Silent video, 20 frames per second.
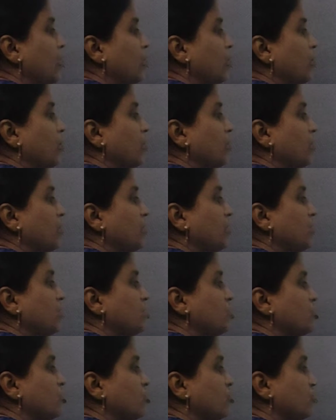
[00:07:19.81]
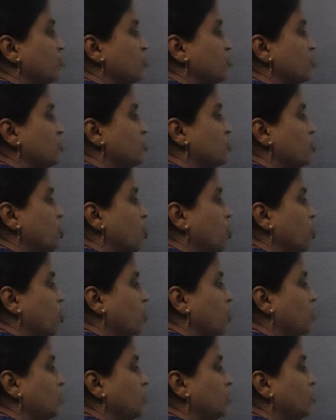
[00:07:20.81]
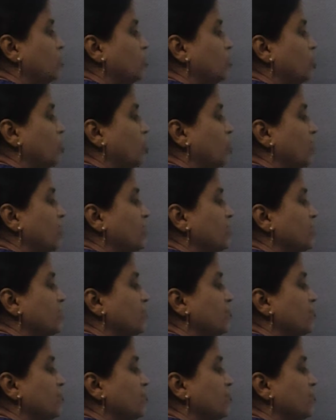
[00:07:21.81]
by means of a stalk called as